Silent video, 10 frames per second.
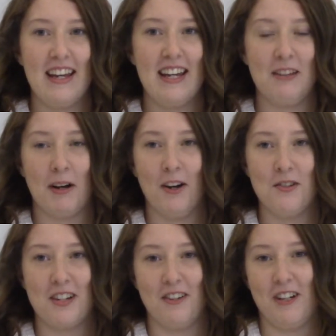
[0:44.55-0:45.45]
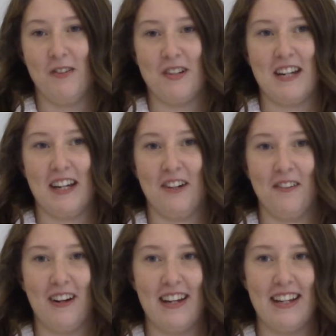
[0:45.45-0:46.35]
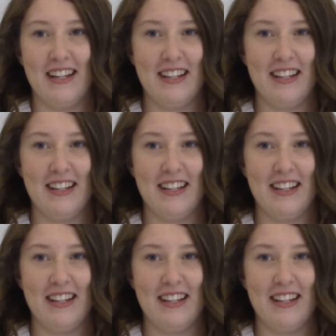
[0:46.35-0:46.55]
And then my whole senior year was taken away.